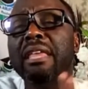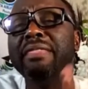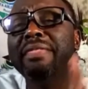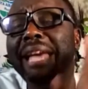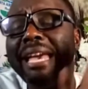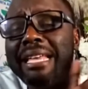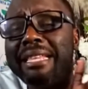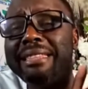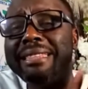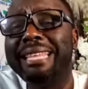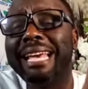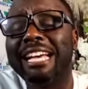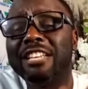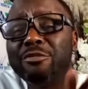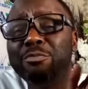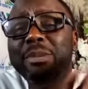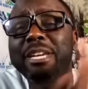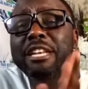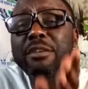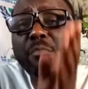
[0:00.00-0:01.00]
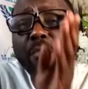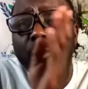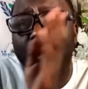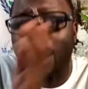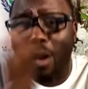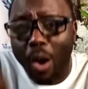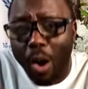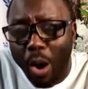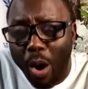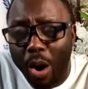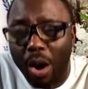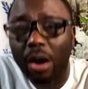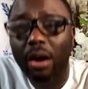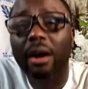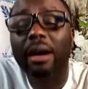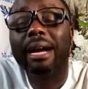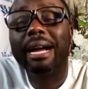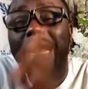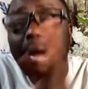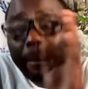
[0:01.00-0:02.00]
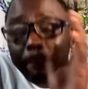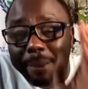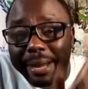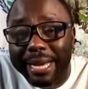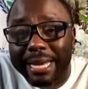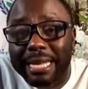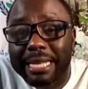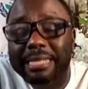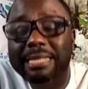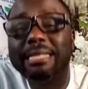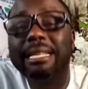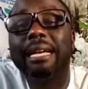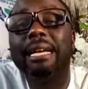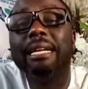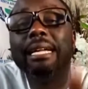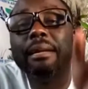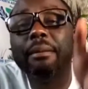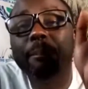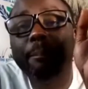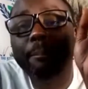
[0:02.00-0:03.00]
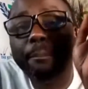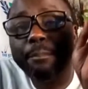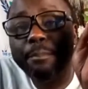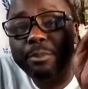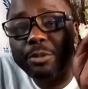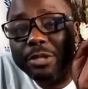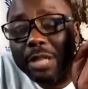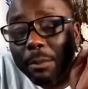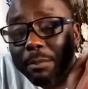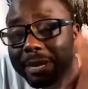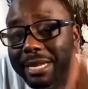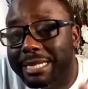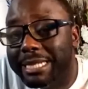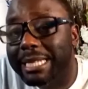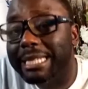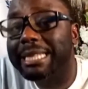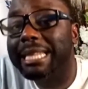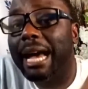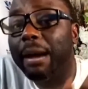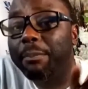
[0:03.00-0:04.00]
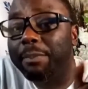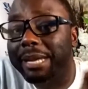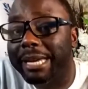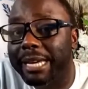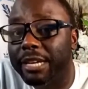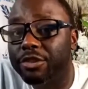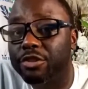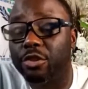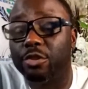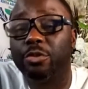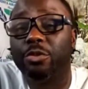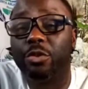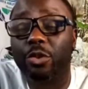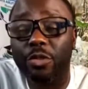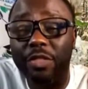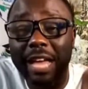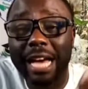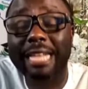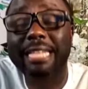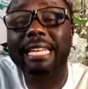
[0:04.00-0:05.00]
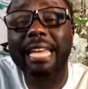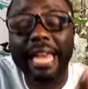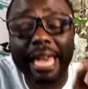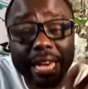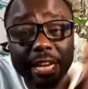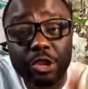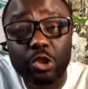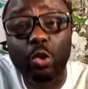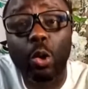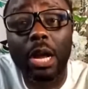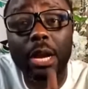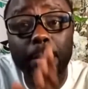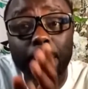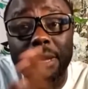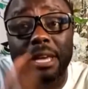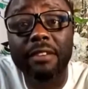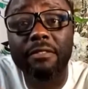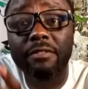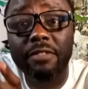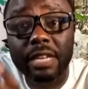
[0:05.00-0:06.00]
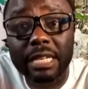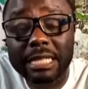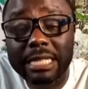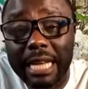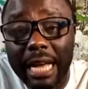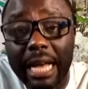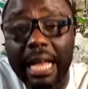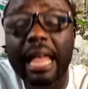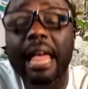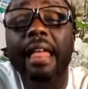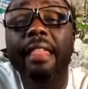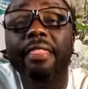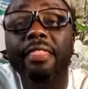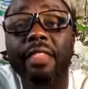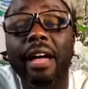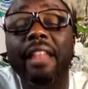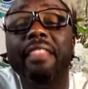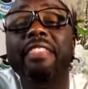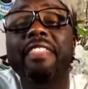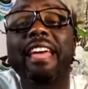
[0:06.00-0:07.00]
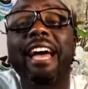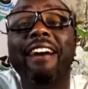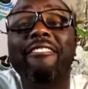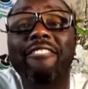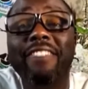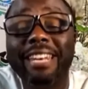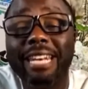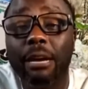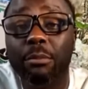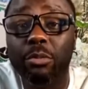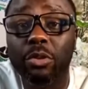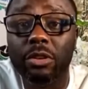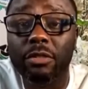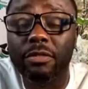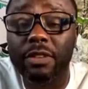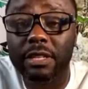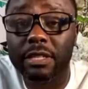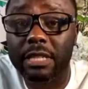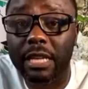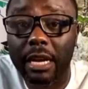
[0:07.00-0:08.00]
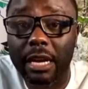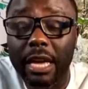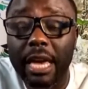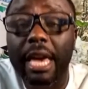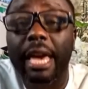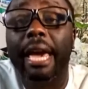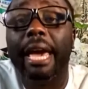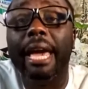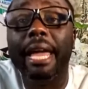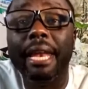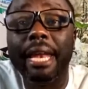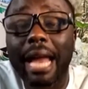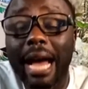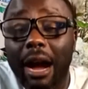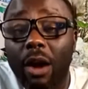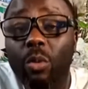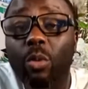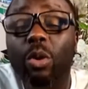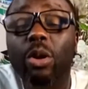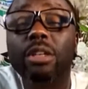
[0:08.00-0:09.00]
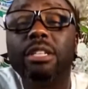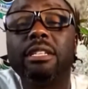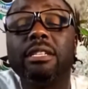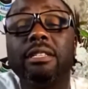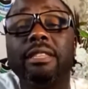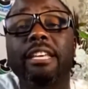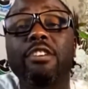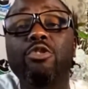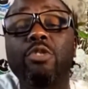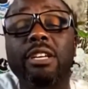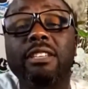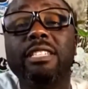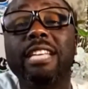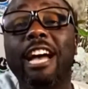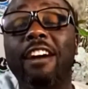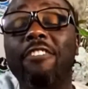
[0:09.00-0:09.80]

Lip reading: there has been more companies submitting the applications for that H-1B visa than the available visa. And now what the US